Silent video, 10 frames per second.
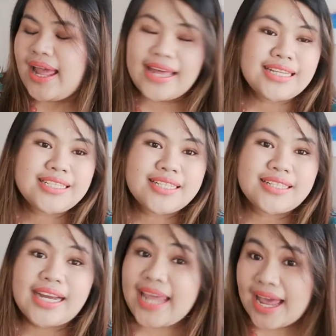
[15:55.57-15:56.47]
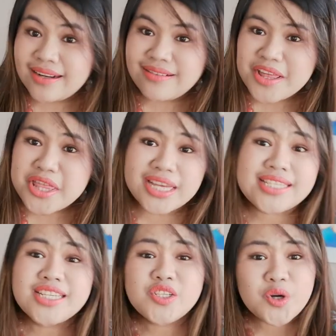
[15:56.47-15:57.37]
And again,
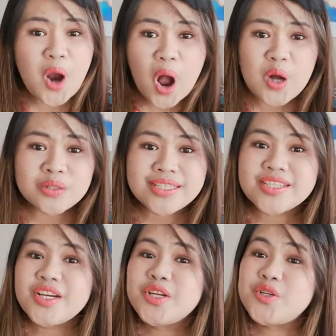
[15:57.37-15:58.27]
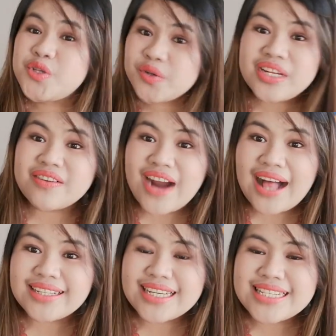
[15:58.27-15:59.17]
this is your host, Judee
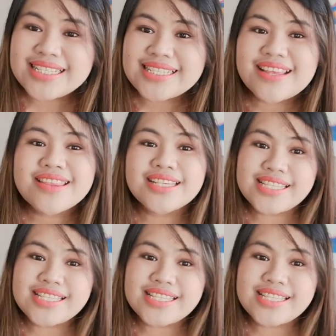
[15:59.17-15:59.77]
Rallos, the